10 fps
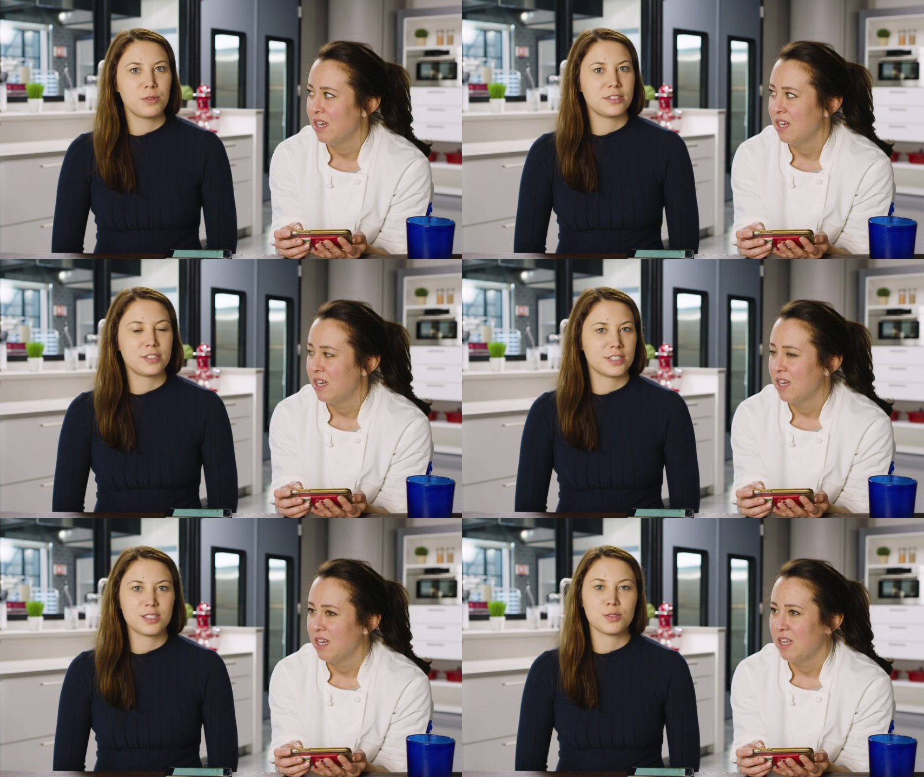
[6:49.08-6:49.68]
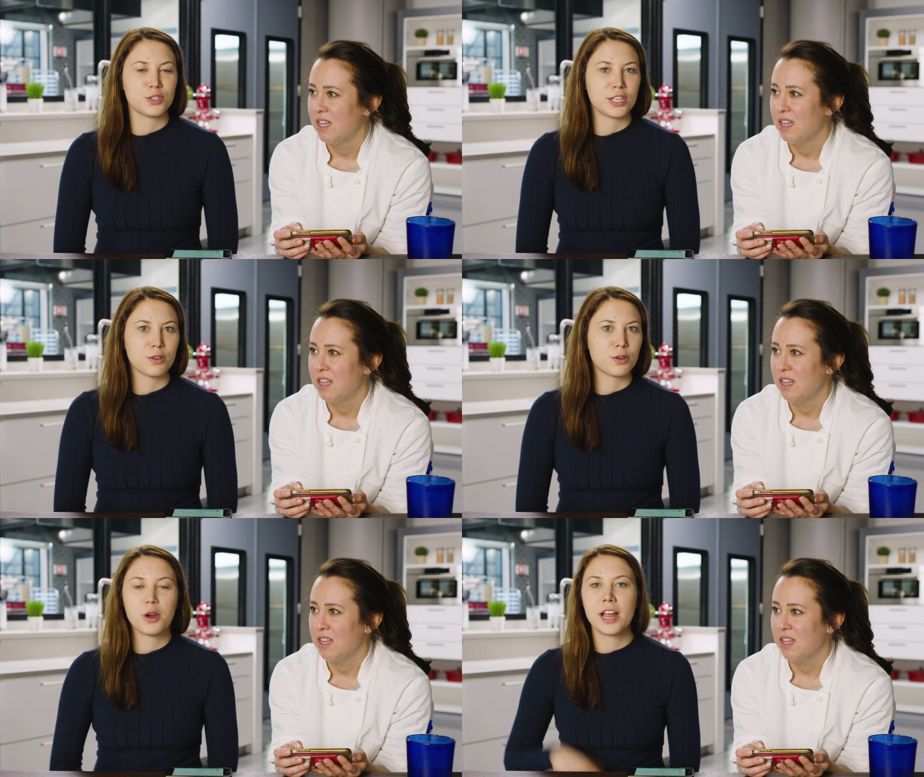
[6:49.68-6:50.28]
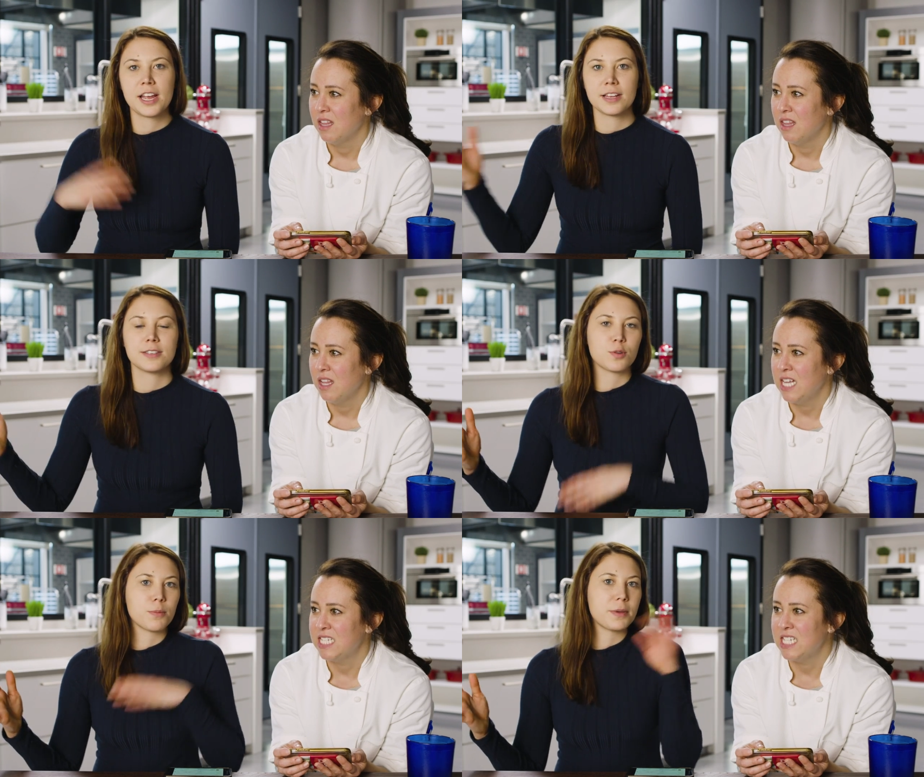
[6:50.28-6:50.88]
Speaker 1: I would just use either your
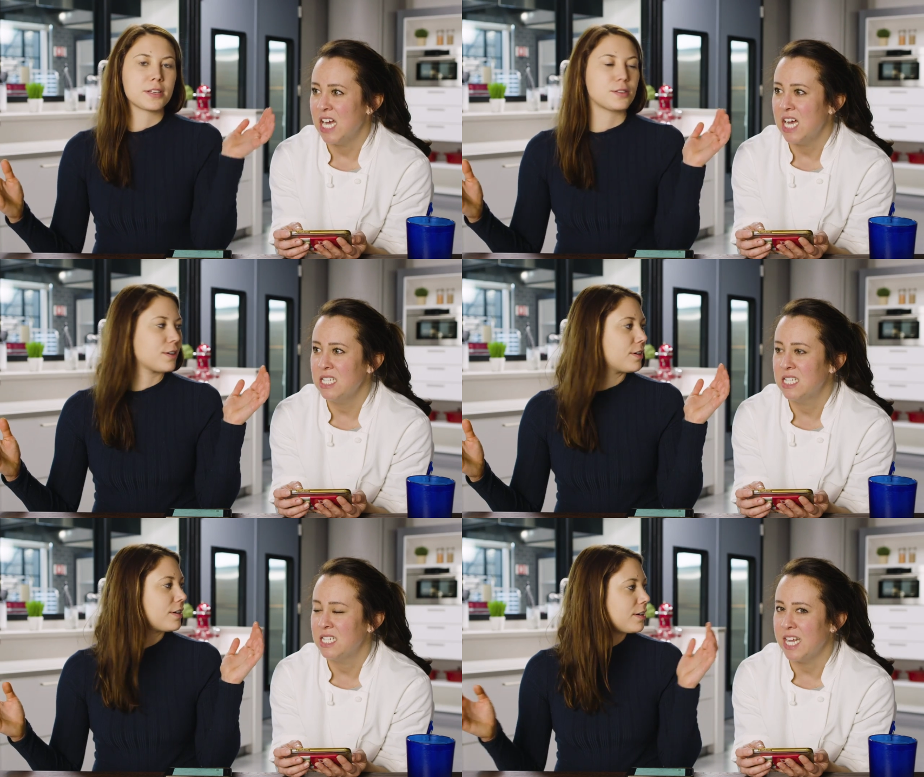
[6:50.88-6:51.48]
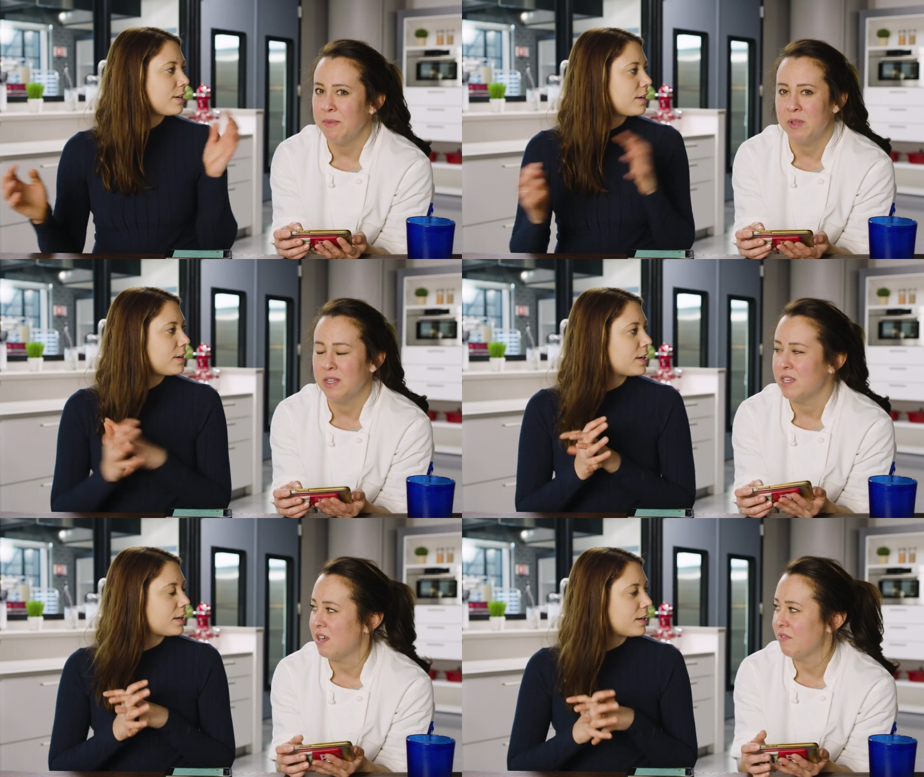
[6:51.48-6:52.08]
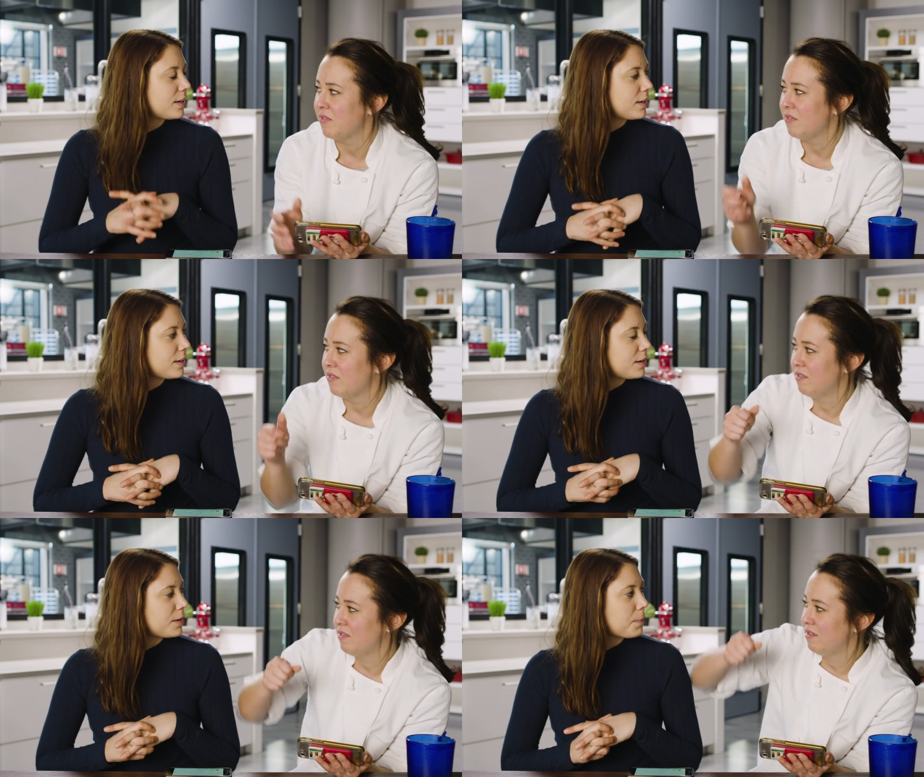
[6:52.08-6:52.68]
hands
Speaker 2: or a mixer. It's not stable enough.
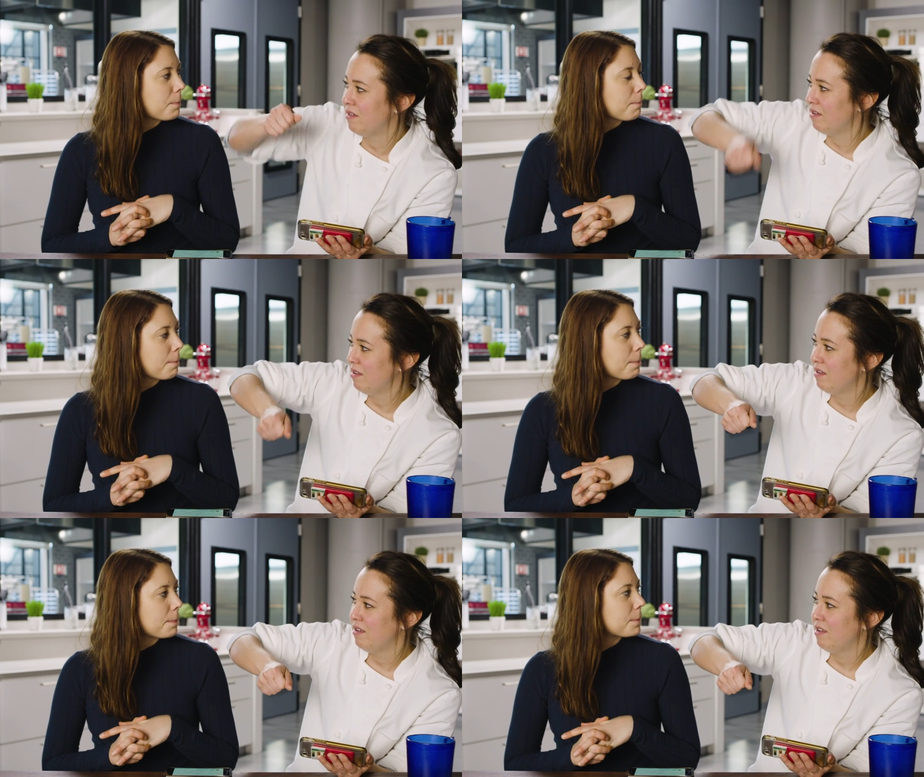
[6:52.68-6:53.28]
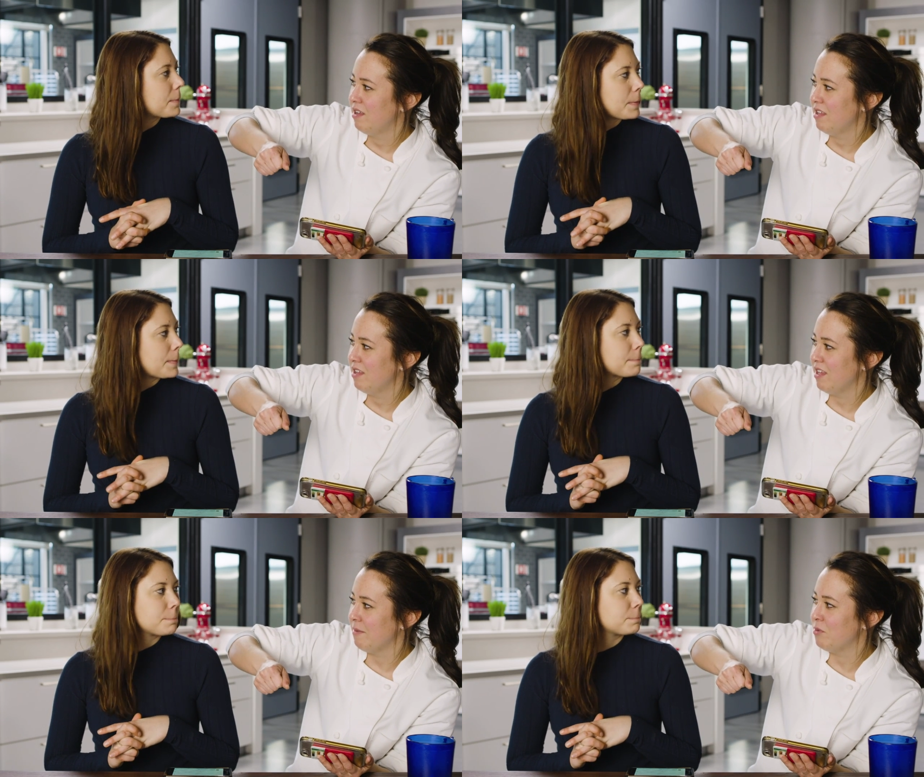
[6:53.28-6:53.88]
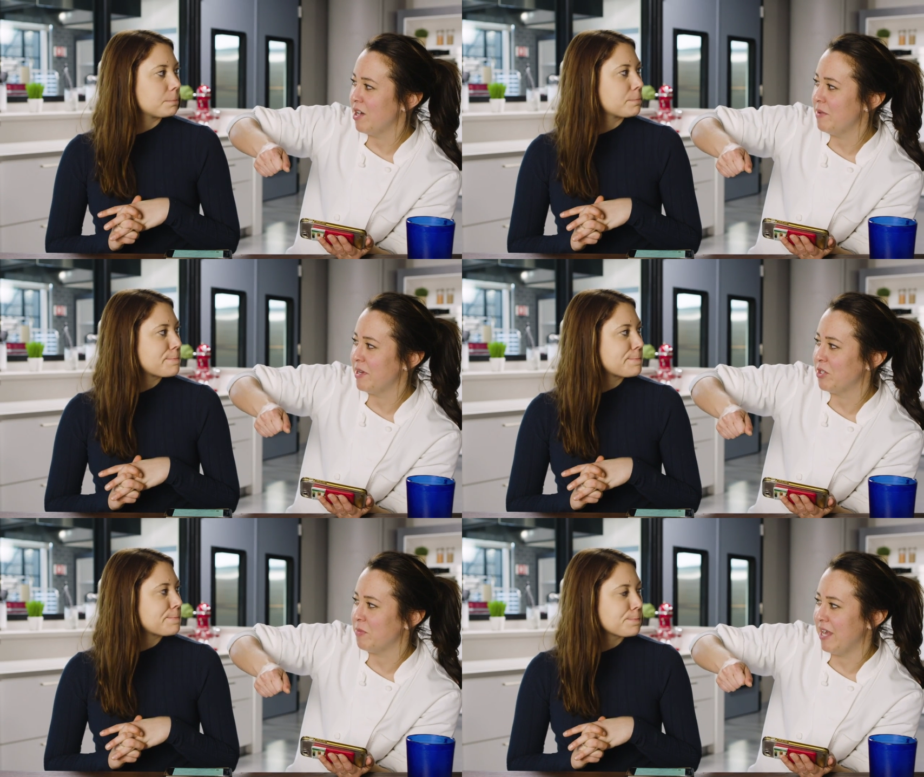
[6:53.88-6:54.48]
I'm trying to
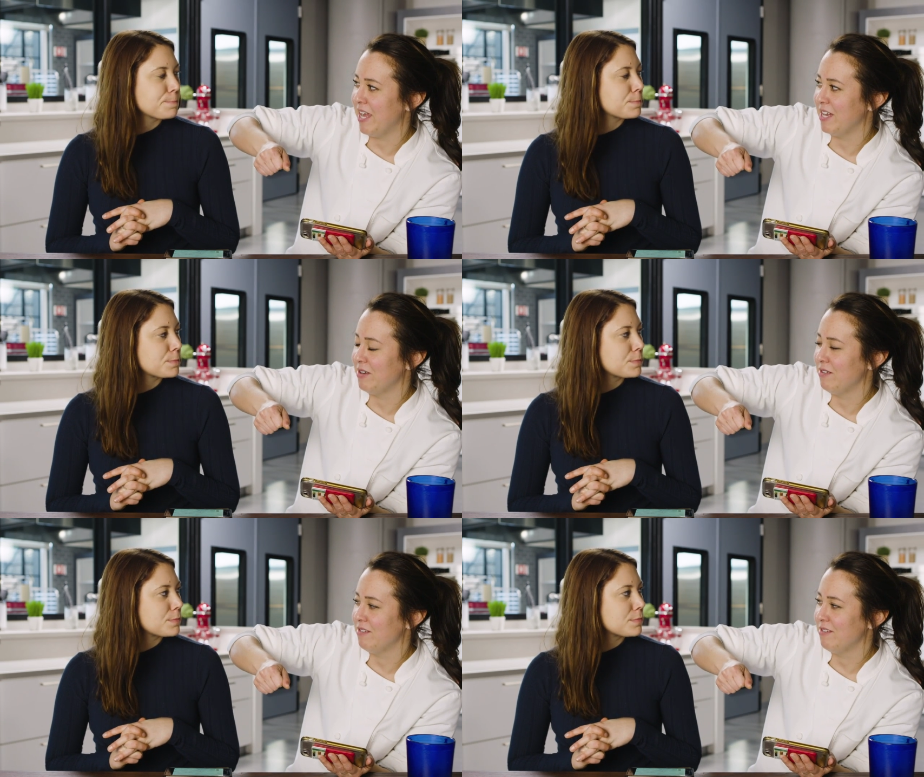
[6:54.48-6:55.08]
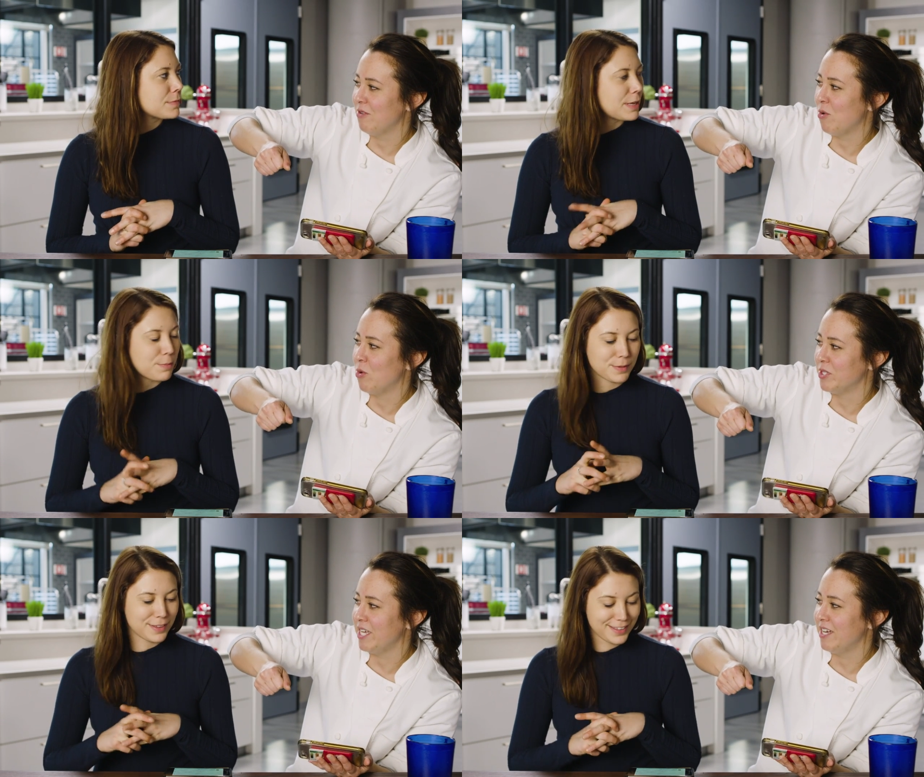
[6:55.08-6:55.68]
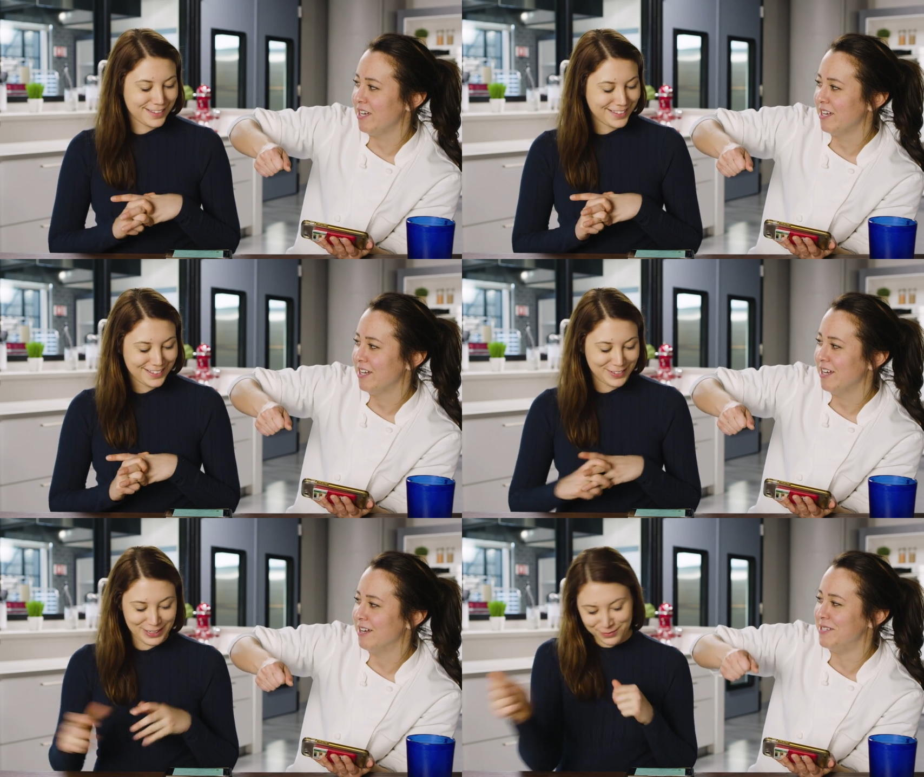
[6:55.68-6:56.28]
picture my hand holding
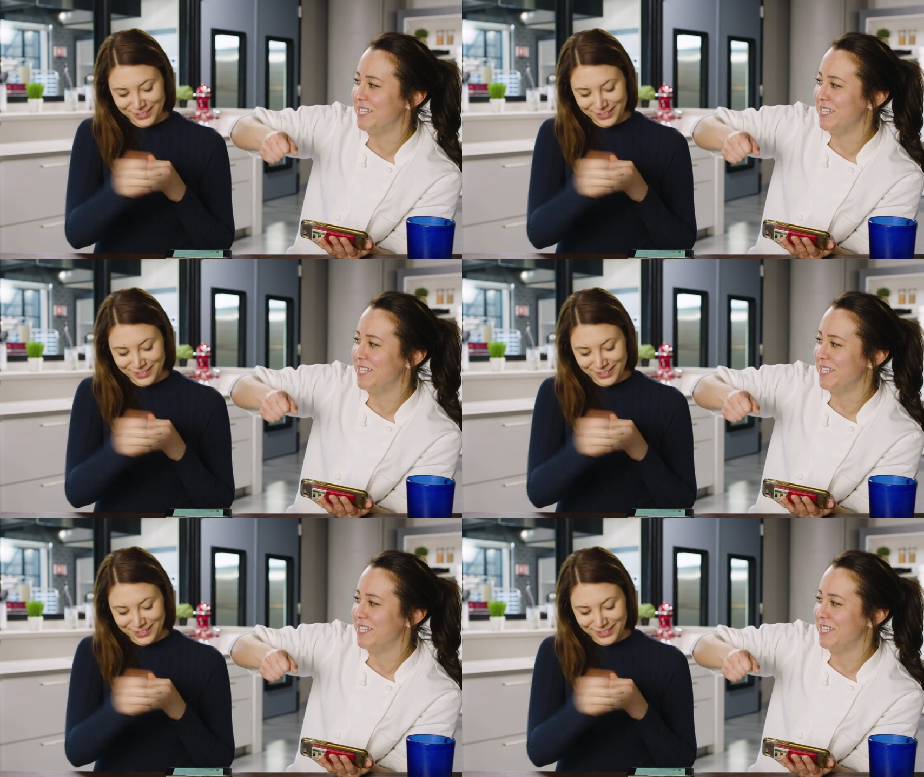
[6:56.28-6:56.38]
Speaker 1: a